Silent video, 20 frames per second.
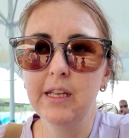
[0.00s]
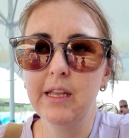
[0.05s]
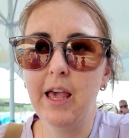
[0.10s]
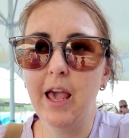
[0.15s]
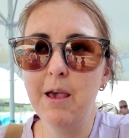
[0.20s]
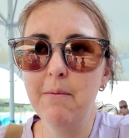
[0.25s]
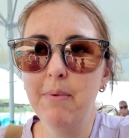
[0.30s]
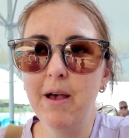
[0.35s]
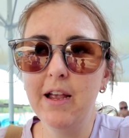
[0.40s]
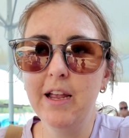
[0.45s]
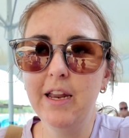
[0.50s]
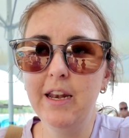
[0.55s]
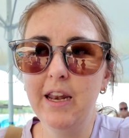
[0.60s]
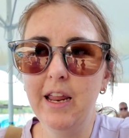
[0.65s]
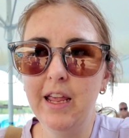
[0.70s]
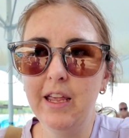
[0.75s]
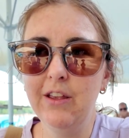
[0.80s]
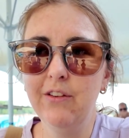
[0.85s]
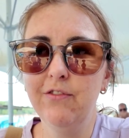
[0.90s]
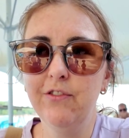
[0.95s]
came back and
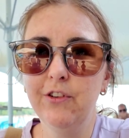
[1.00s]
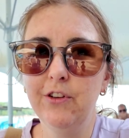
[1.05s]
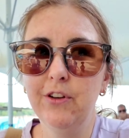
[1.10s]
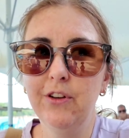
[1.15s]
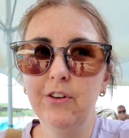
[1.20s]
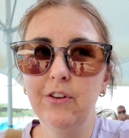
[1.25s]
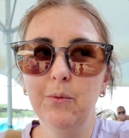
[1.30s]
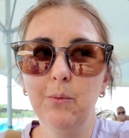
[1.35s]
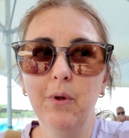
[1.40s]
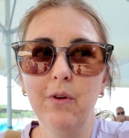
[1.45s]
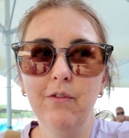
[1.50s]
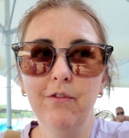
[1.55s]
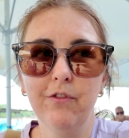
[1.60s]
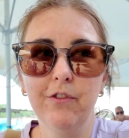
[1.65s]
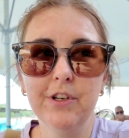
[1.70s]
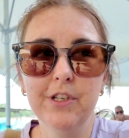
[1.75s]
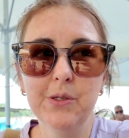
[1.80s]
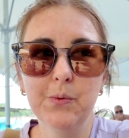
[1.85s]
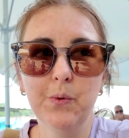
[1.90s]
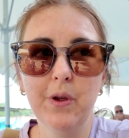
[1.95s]
ate food, went
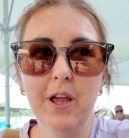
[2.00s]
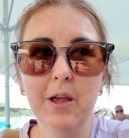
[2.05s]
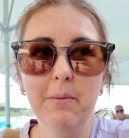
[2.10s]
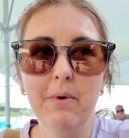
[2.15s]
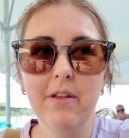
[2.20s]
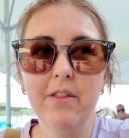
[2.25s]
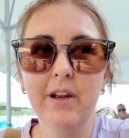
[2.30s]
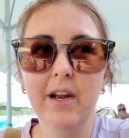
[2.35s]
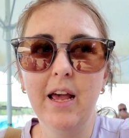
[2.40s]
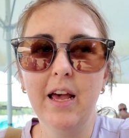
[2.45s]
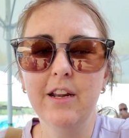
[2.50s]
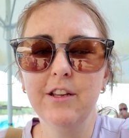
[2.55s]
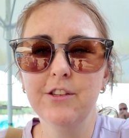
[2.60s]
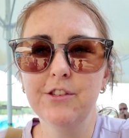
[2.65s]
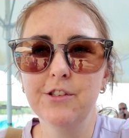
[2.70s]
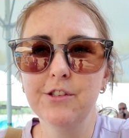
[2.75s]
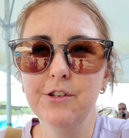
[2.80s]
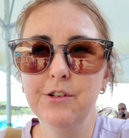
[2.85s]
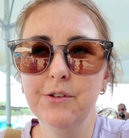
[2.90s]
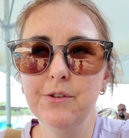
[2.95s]
for a swim, and then I had a
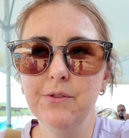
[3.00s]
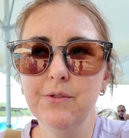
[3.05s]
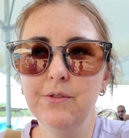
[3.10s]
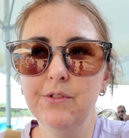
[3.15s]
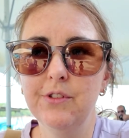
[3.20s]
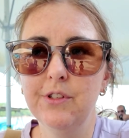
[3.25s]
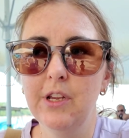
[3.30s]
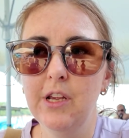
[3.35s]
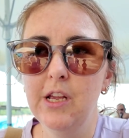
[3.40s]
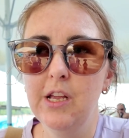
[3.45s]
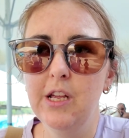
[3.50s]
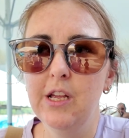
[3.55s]
snooze,